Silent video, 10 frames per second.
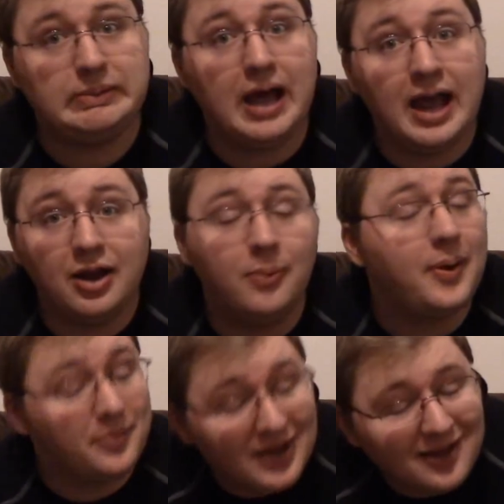I hope I
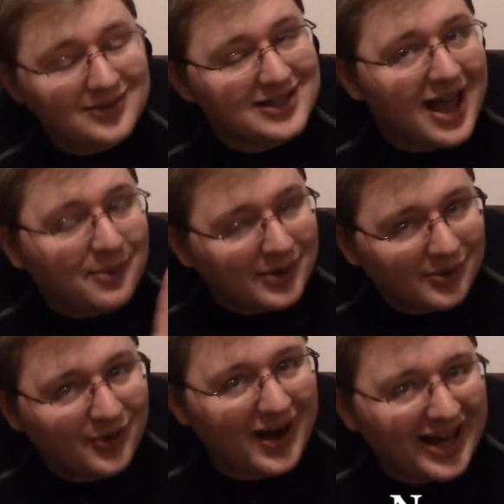pronounced that word
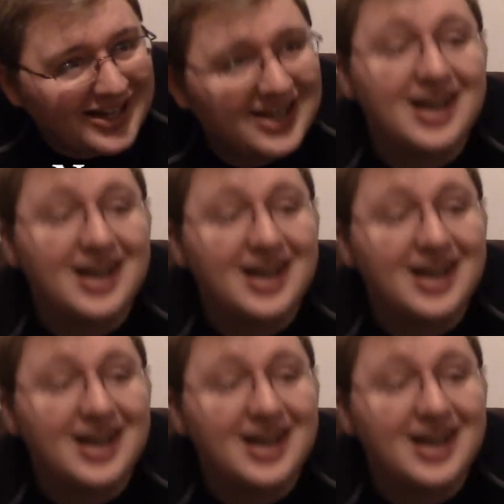right.